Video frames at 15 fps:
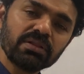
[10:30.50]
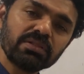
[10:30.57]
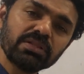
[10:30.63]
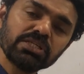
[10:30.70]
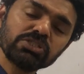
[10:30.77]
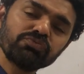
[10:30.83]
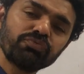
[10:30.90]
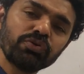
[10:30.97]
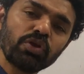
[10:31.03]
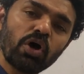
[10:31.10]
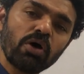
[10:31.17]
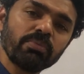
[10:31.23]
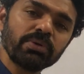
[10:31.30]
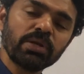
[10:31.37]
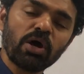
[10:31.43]
This
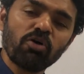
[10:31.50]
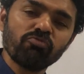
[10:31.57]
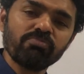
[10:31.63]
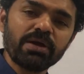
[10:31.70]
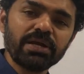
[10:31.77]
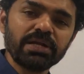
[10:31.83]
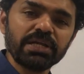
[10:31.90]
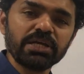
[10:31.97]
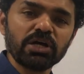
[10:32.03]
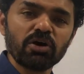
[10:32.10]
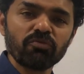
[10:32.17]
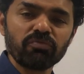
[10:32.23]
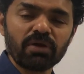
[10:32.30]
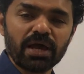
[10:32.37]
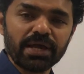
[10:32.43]
phenomena of bending
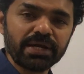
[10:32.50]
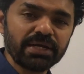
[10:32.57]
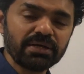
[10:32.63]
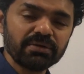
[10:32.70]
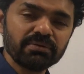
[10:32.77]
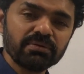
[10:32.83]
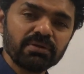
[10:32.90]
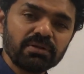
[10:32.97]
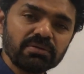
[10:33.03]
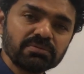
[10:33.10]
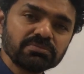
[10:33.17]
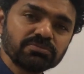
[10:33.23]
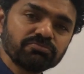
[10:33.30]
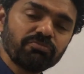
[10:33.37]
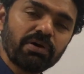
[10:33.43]
of light
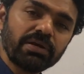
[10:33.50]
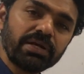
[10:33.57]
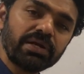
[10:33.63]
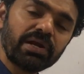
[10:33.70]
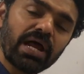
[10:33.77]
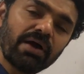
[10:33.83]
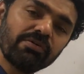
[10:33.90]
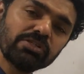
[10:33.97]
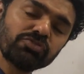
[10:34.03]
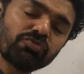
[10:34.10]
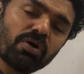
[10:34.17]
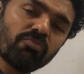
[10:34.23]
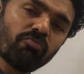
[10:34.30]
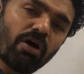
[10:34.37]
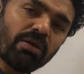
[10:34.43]
when it travels
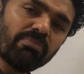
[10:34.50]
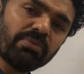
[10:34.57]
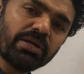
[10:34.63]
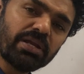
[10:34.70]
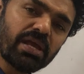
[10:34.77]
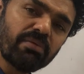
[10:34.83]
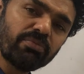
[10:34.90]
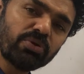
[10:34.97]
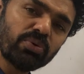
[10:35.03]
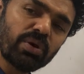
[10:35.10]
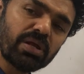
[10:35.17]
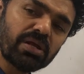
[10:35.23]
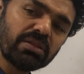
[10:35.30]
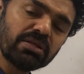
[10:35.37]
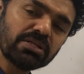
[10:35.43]
from one medium to
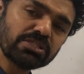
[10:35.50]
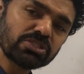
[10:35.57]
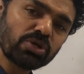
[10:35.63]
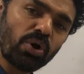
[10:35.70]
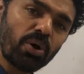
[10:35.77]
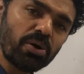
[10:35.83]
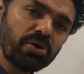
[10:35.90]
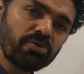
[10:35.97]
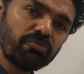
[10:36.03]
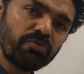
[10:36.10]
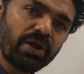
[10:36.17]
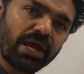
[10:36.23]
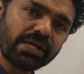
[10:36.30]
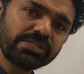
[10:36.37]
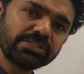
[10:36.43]
another is called
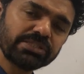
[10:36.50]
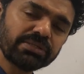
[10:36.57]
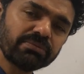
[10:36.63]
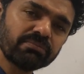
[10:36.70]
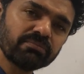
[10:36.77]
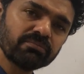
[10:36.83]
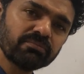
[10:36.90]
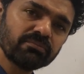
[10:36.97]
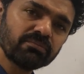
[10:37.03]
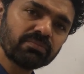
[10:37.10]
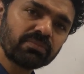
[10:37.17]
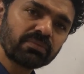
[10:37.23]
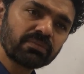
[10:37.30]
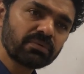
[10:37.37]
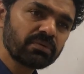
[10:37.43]
refraction.
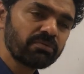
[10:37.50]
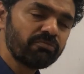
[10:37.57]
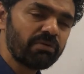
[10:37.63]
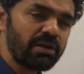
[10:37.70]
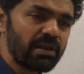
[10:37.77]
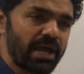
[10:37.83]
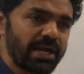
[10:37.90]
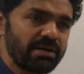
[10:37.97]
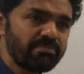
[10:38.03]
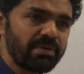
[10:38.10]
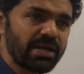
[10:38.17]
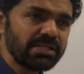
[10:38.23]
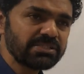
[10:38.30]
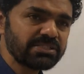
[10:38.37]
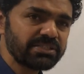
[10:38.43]
When light
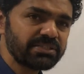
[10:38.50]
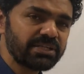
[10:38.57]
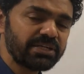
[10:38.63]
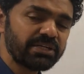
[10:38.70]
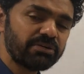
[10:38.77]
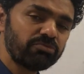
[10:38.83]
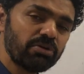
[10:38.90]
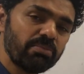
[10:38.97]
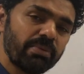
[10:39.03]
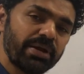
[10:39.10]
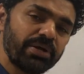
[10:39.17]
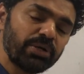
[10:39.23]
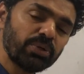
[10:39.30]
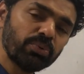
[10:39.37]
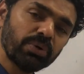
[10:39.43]
bends, either it will
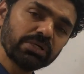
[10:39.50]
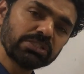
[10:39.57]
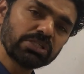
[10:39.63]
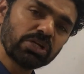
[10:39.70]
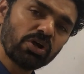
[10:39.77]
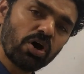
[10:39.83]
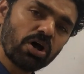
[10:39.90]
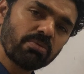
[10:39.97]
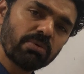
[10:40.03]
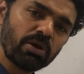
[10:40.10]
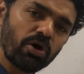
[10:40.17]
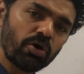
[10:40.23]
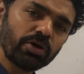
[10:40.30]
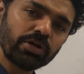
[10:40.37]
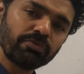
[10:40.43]
bend towards the normal
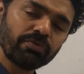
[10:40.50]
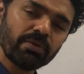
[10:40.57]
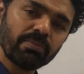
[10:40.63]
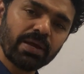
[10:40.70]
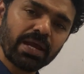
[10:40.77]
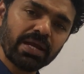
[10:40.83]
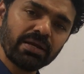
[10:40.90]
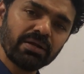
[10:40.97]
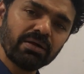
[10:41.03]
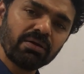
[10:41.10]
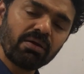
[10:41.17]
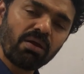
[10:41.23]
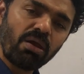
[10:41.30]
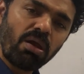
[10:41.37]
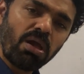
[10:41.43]
or it will bend
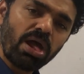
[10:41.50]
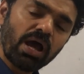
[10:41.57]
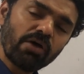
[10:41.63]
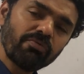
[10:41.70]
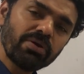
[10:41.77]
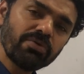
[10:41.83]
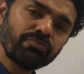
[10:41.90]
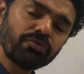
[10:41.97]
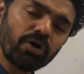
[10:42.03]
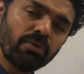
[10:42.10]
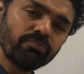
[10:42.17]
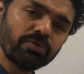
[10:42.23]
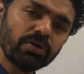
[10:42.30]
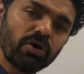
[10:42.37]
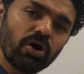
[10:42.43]
away
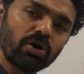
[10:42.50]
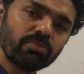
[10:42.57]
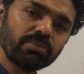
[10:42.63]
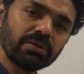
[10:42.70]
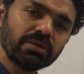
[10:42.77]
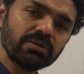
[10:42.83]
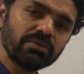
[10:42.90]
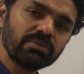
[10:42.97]
from the normal.